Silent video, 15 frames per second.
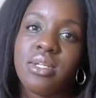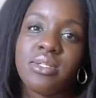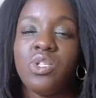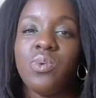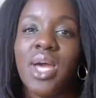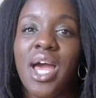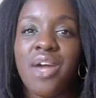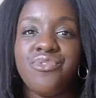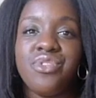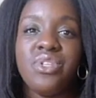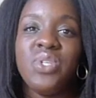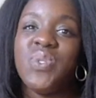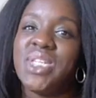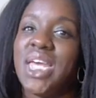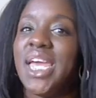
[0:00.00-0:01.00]
So you have to
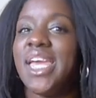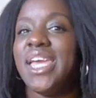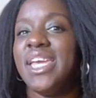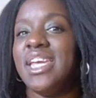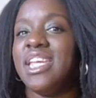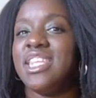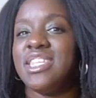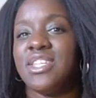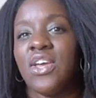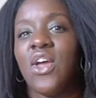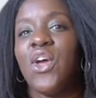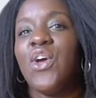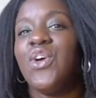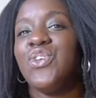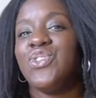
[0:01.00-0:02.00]
use heat
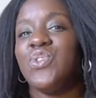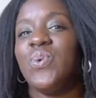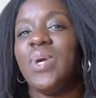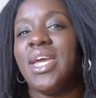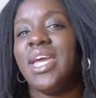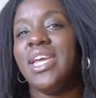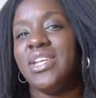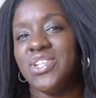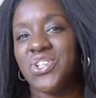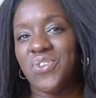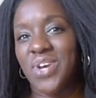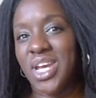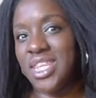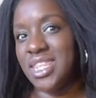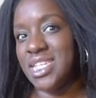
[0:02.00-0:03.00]
to heat
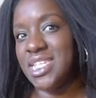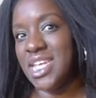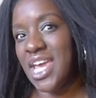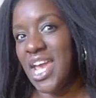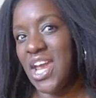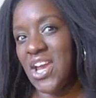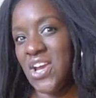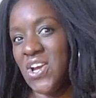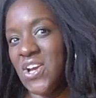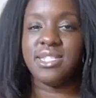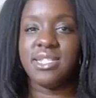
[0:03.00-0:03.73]
train this hair